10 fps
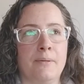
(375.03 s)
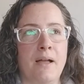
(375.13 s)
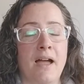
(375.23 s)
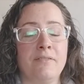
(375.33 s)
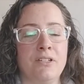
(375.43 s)

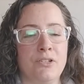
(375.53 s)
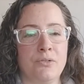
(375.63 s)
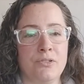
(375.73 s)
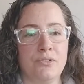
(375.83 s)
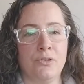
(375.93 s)

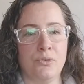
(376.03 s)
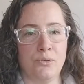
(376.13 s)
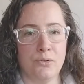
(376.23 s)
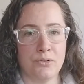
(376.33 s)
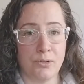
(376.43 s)
avenues
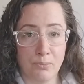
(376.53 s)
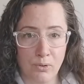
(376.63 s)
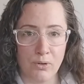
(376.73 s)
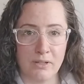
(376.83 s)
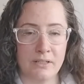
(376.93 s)
to
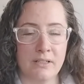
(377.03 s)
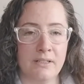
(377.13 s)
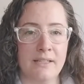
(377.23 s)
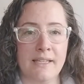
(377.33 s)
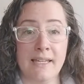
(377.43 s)
support
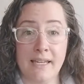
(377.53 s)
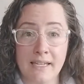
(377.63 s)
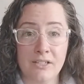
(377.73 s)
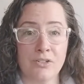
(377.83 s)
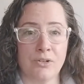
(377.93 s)
the
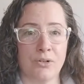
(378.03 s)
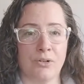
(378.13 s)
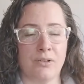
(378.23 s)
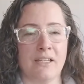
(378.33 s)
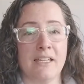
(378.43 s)

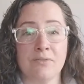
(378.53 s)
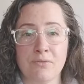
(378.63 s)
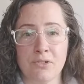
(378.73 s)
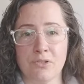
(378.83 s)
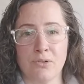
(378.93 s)
internal
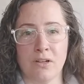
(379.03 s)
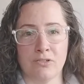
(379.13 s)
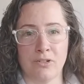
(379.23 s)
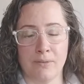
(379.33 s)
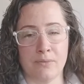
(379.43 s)

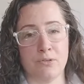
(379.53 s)
infrastructure.